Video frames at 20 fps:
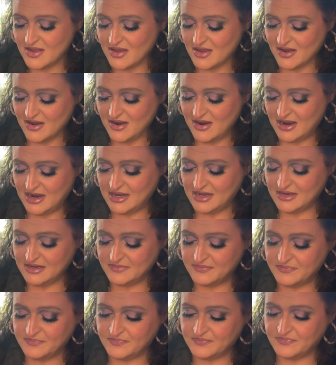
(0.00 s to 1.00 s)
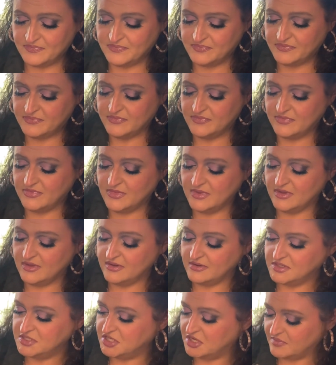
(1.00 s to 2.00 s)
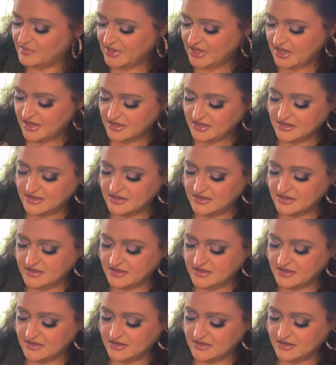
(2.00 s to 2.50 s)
All right, gel pack.